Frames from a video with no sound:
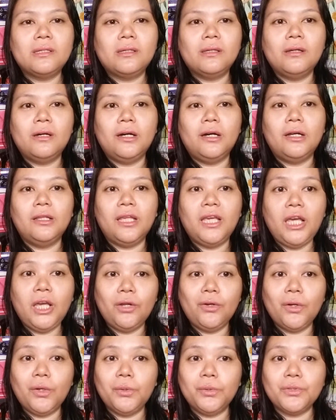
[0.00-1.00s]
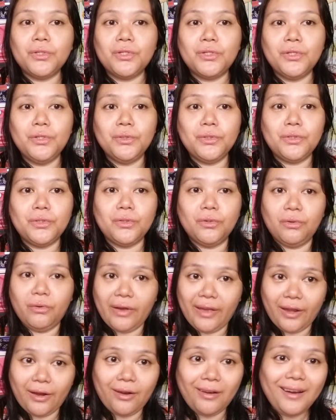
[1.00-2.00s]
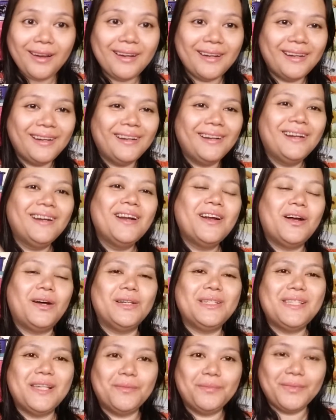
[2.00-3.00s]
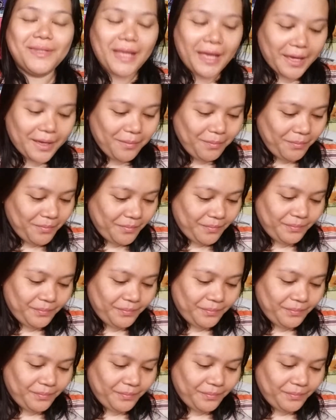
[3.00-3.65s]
that heroes used to wear, or some type.